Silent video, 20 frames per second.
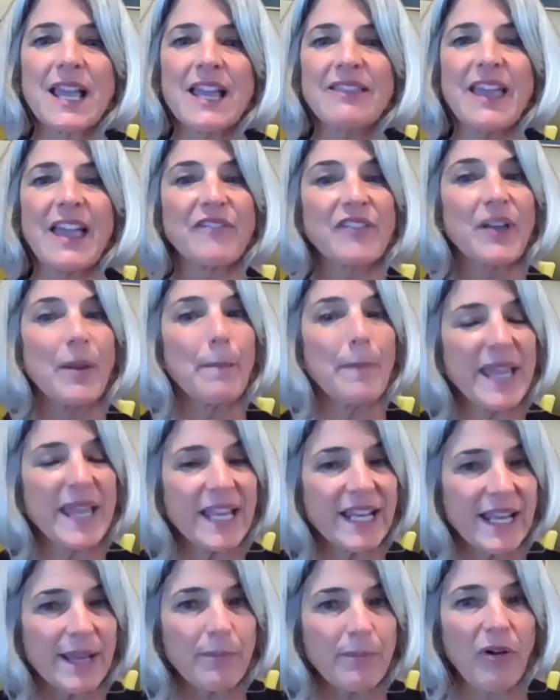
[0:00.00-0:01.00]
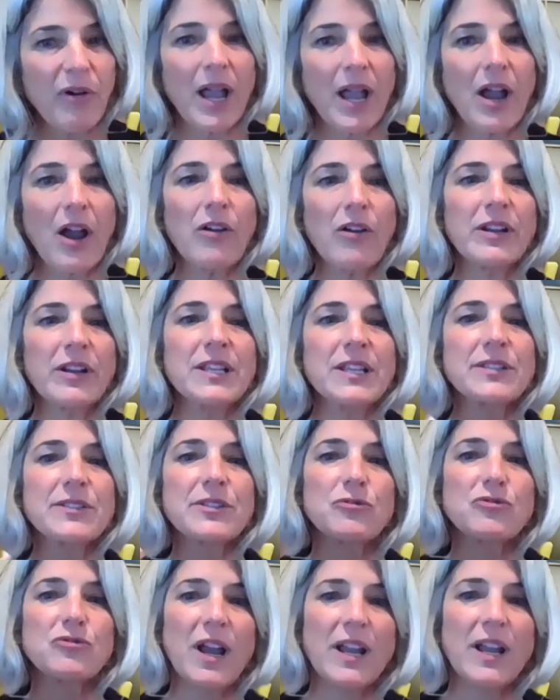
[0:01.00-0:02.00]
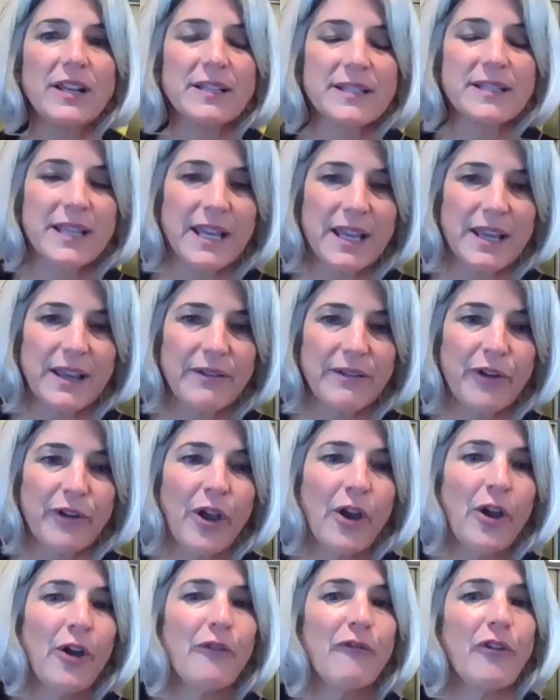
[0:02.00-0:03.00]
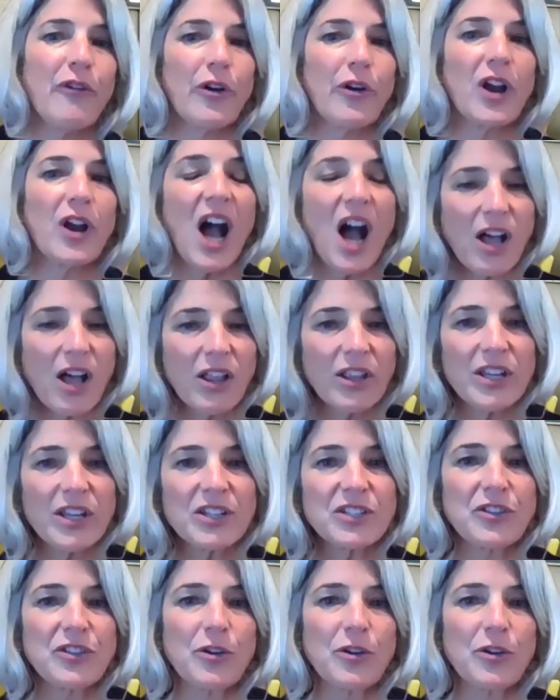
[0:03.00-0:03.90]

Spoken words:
They have competing priorities. They're trying to save for college.